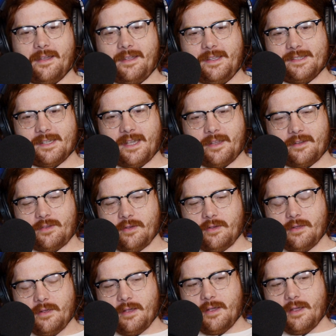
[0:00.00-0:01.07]
he's like,
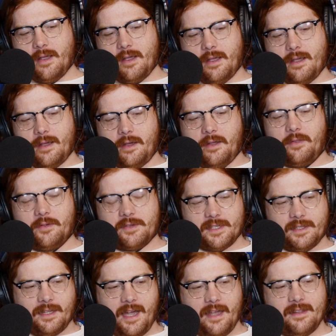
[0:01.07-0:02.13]
there's a
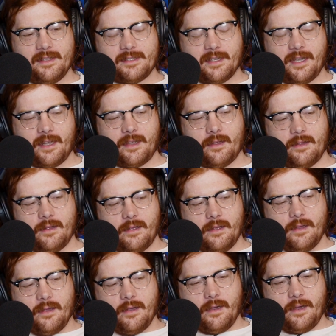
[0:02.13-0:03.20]
line that's like,
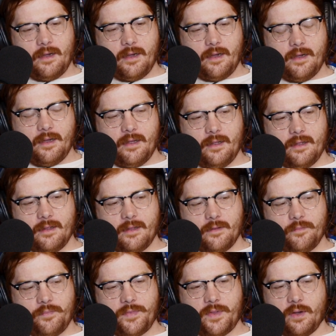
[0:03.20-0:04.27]

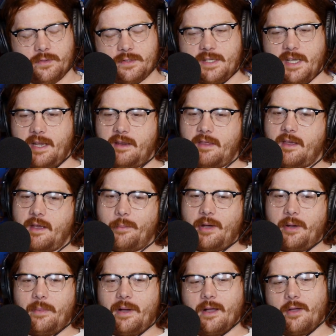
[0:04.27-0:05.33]
don't say anything
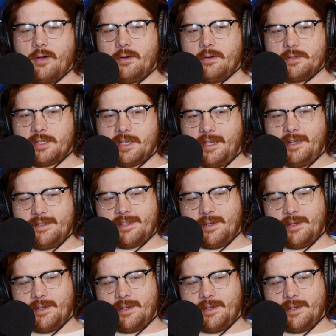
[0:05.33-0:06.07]
about my gold chains.